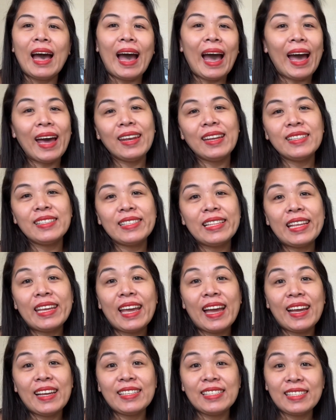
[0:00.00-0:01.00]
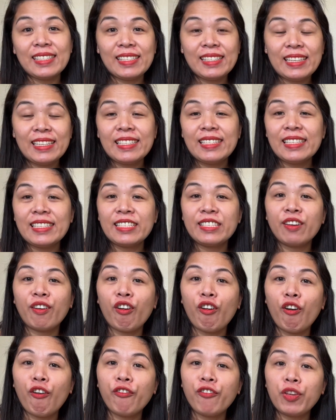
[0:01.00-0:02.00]
Honestly, guys, this is the
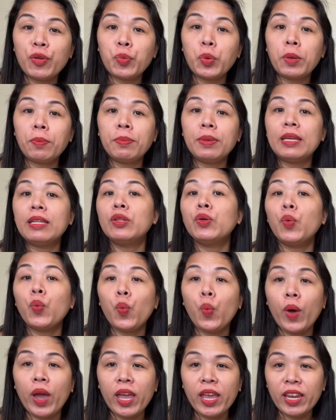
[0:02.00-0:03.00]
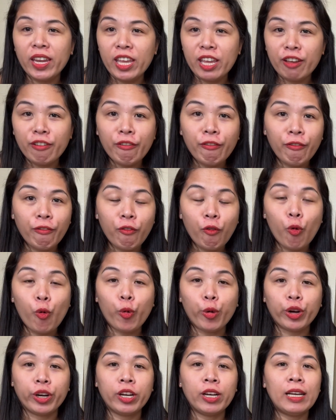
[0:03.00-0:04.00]
coffee we've been waiting
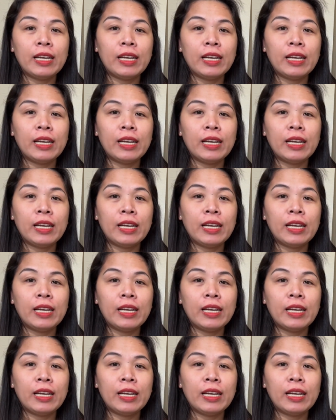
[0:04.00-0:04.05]
for.